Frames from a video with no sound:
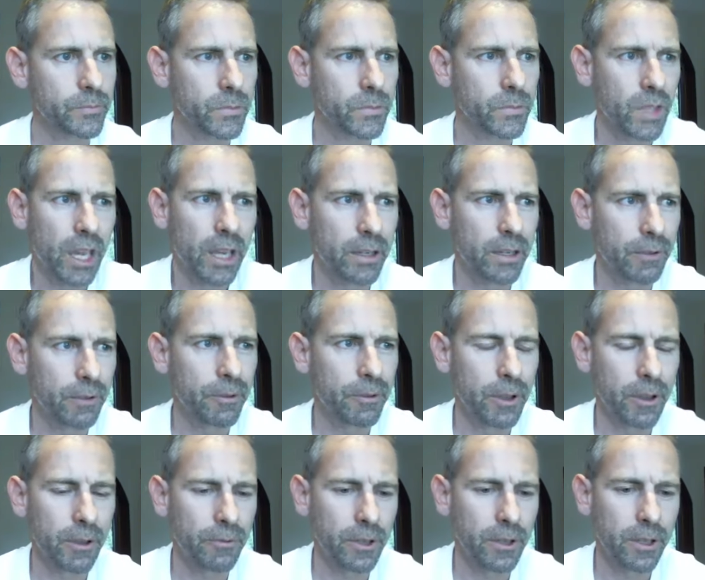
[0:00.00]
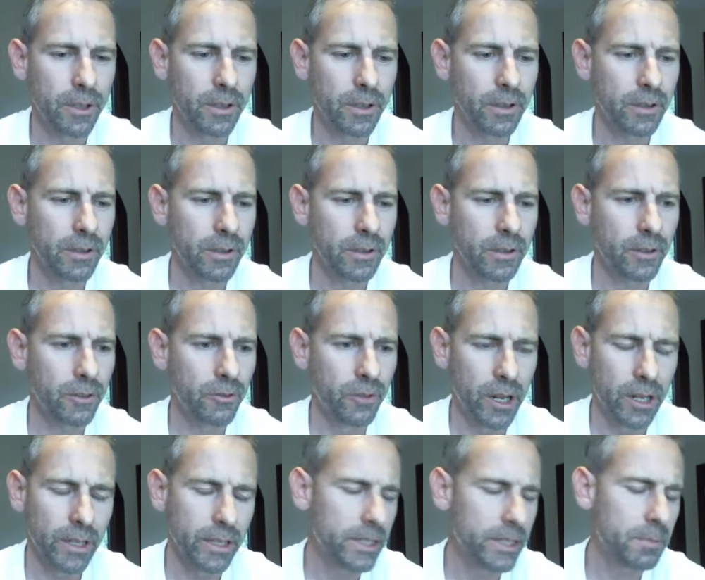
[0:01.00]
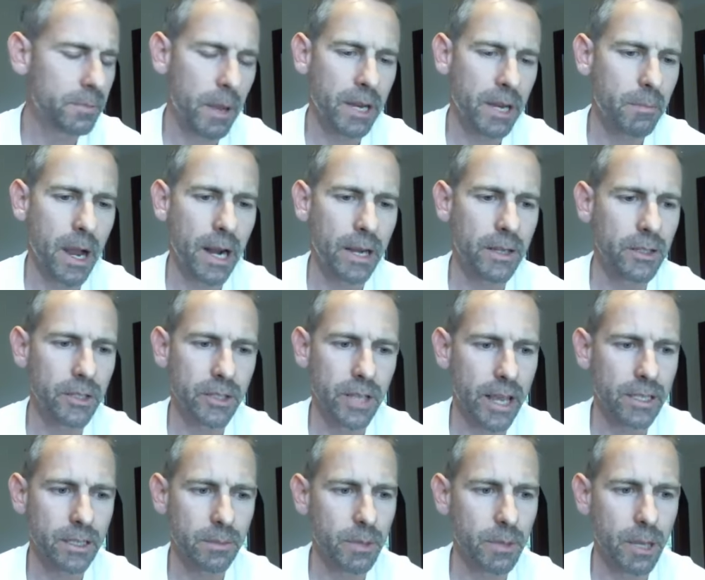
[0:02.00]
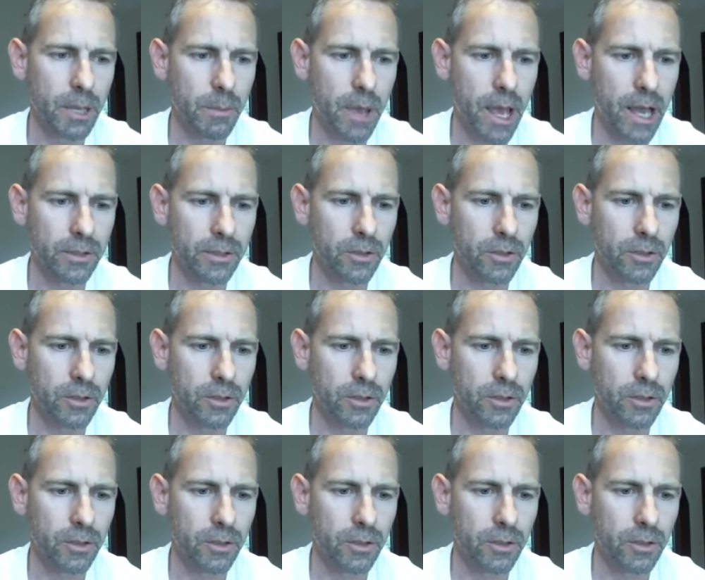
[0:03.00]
If you really spending money just has to be about